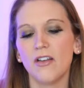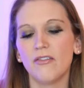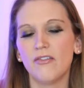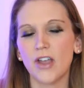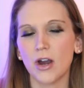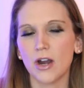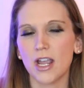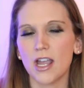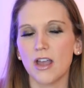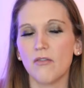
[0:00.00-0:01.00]

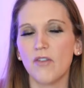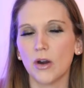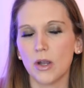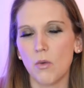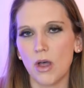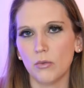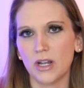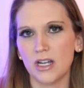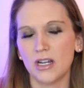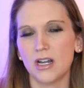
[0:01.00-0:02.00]
very, very well
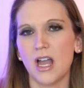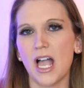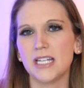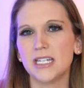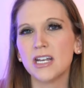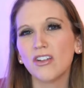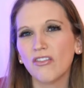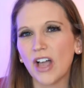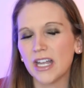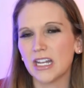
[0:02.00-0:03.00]
written. I
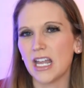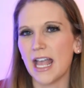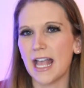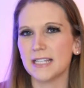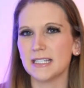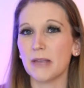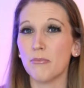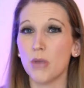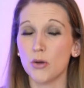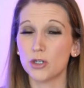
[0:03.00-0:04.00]
didn't find it as
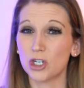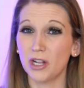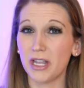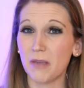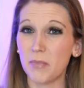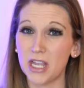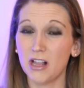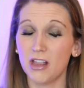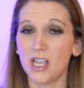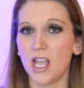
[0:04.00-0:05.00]
emotionally
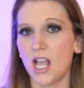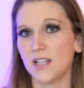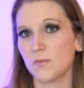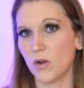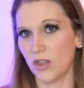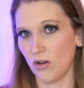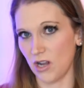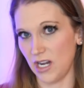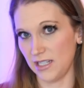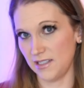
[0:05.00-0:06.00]
appealing as Where the
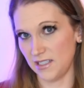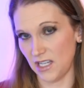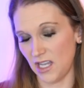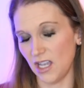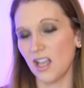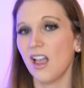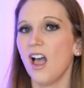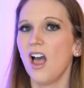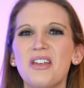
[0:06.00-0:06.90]
Crawdads Sing.